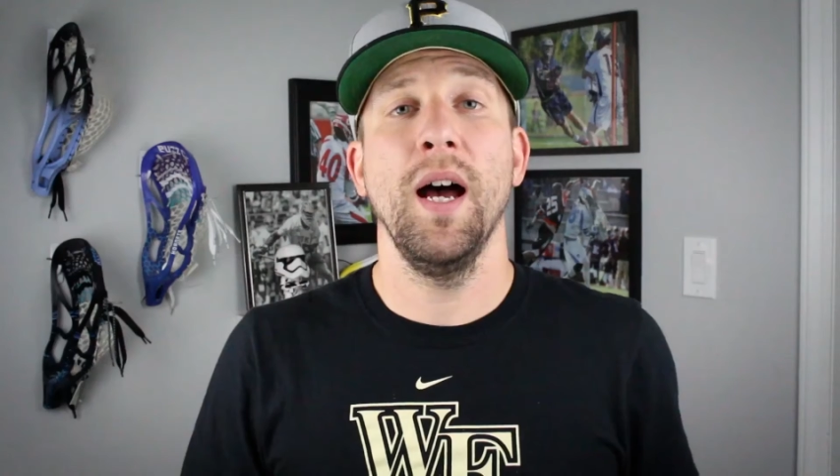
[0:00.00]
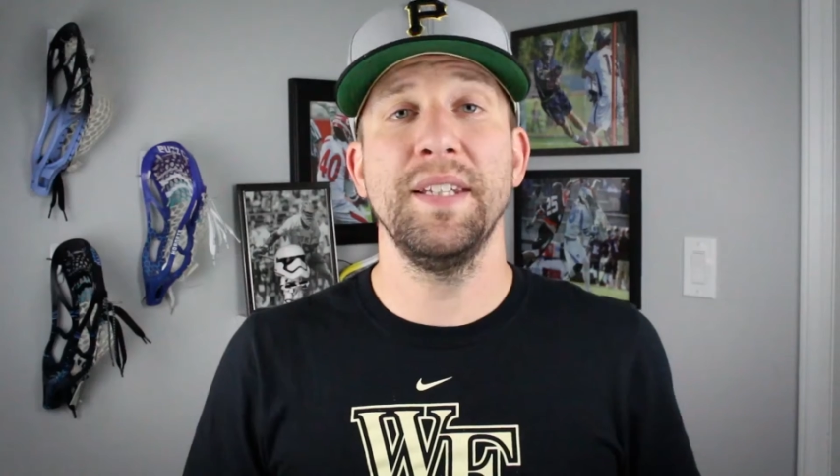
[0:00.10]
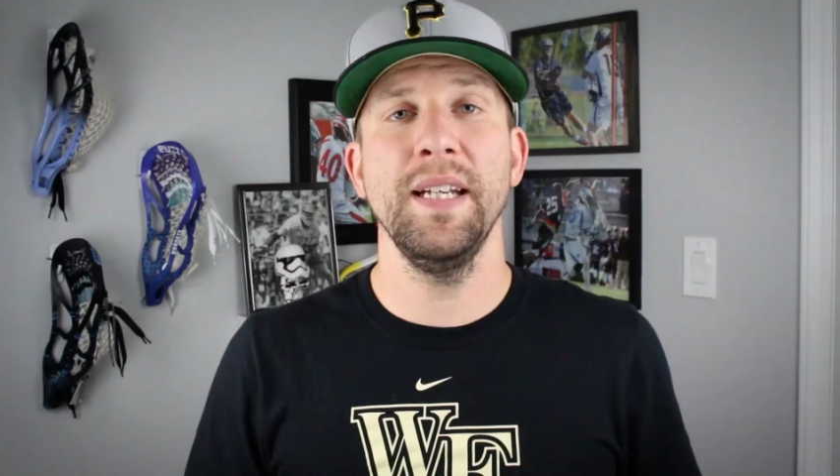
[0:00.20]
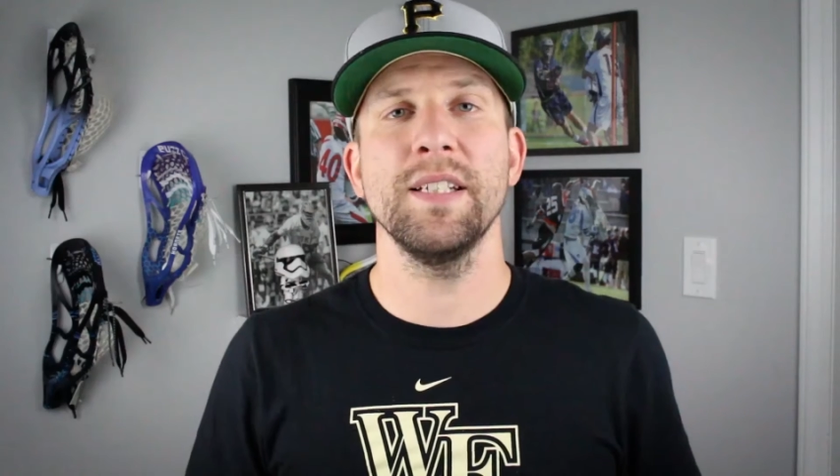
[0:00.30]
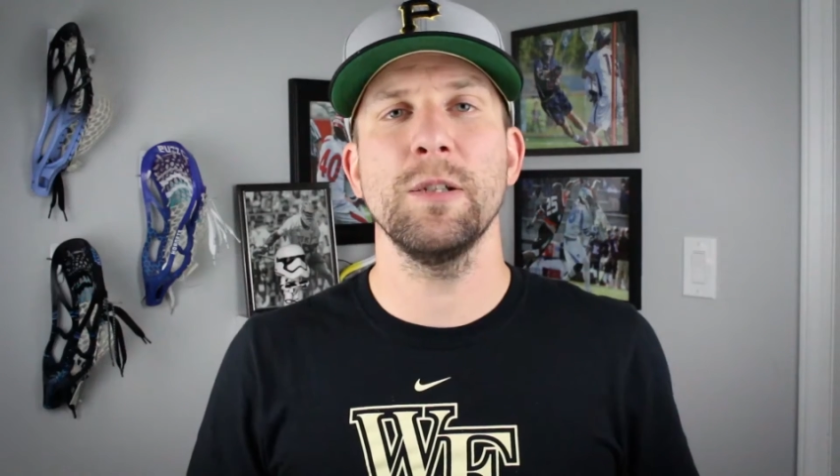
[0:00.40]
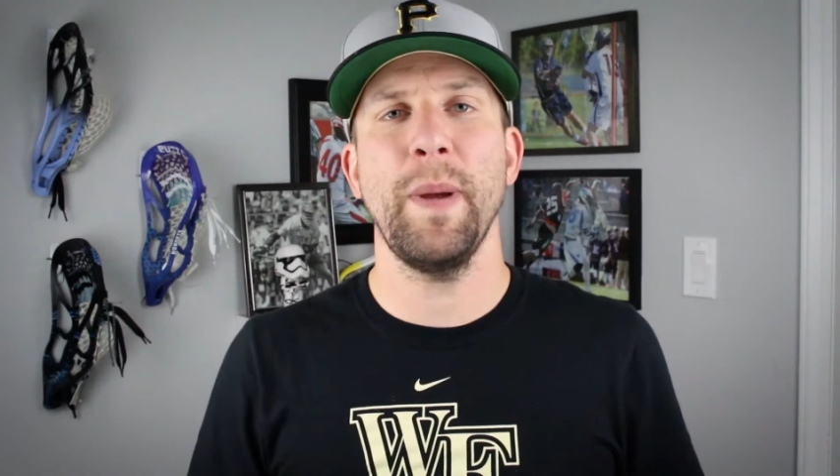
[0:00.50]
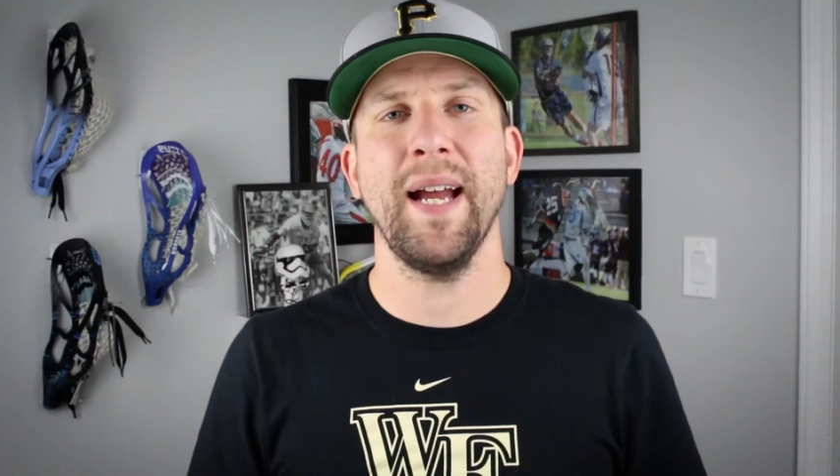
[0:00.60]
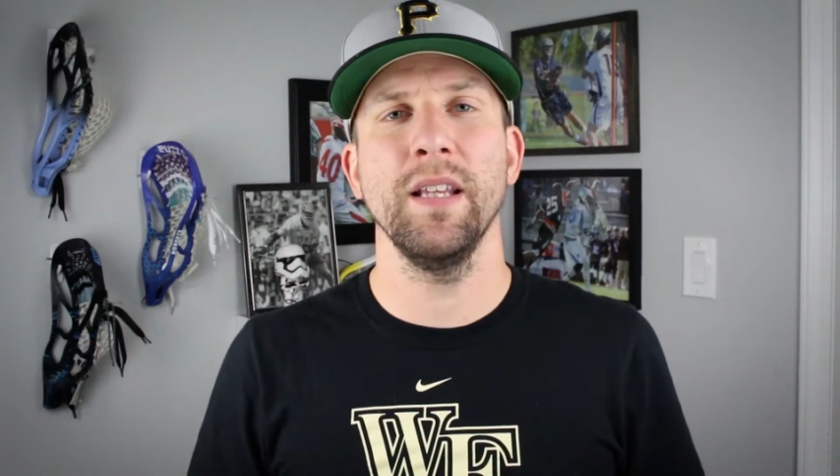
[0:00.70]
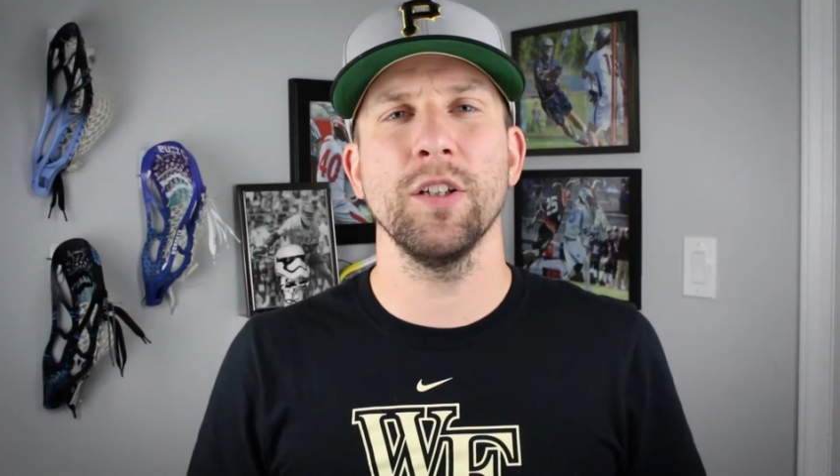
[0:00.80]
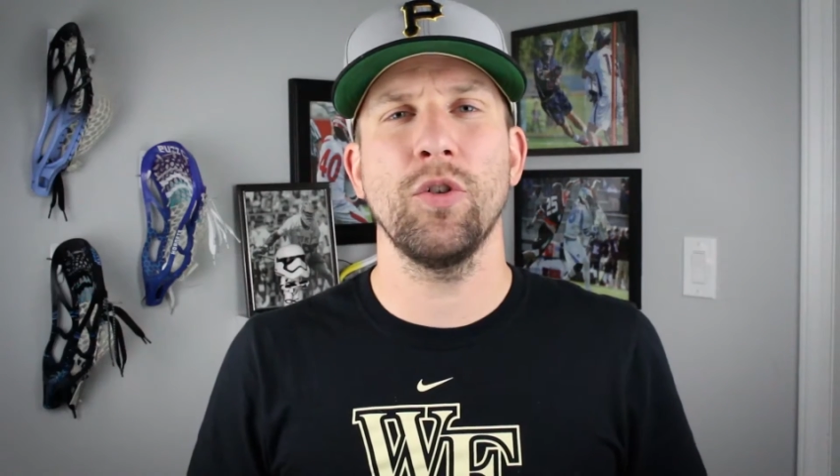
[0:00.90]
Adidas is
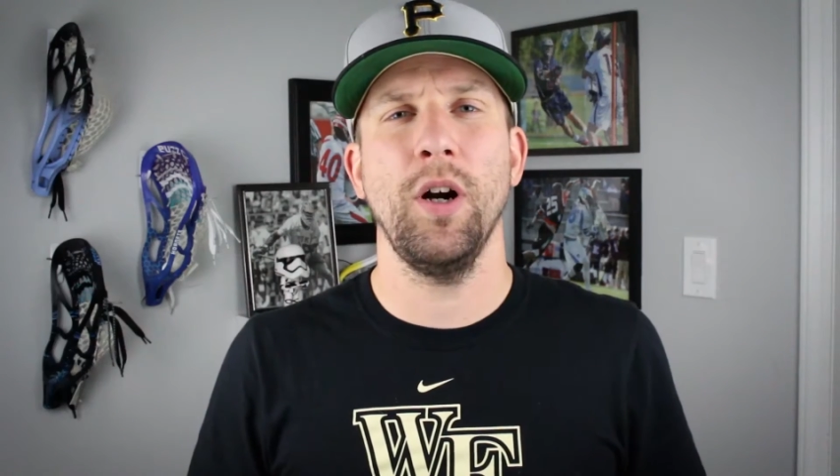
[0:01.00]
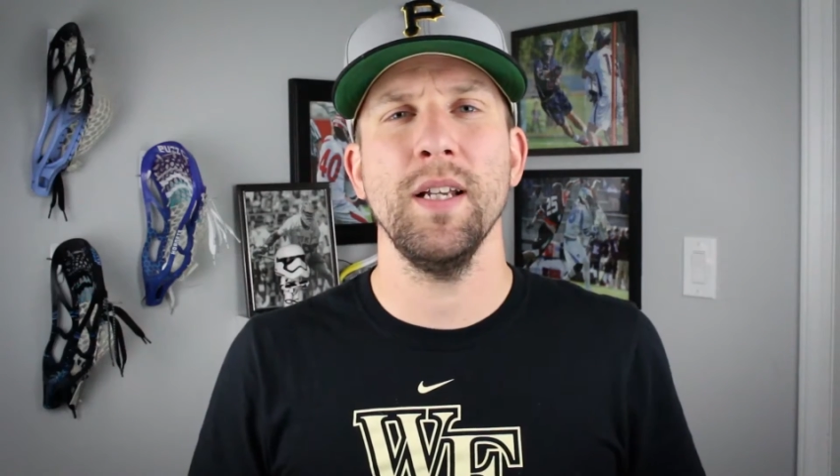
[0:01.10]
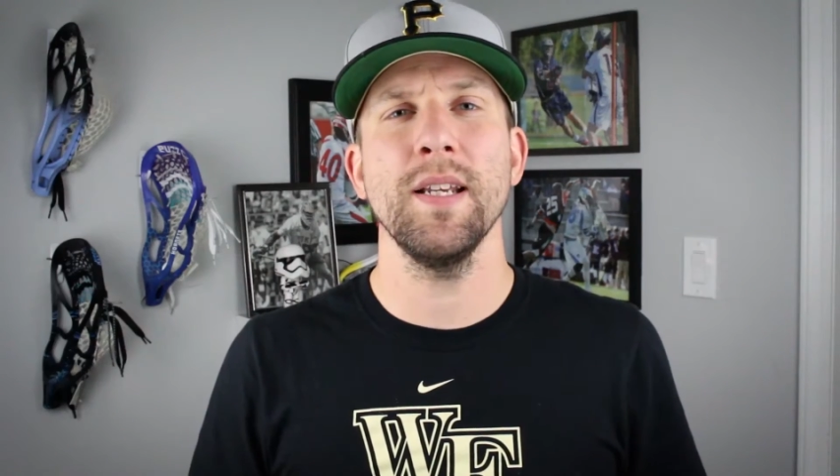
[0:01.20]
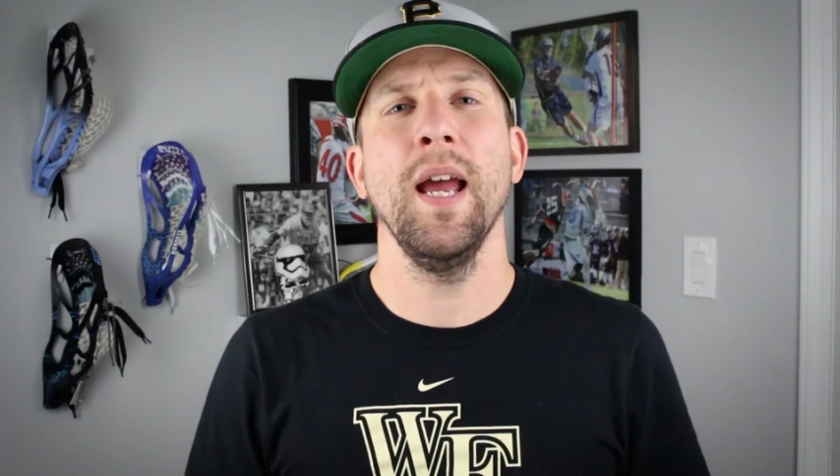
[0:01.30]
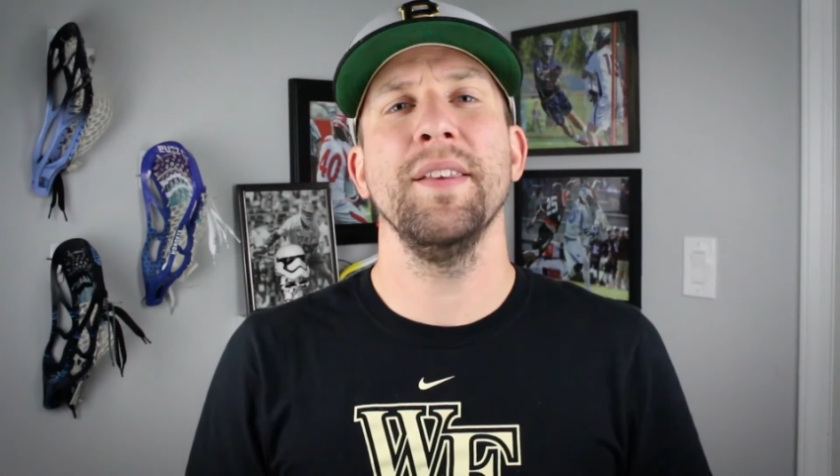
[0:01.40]
back in lacrosse,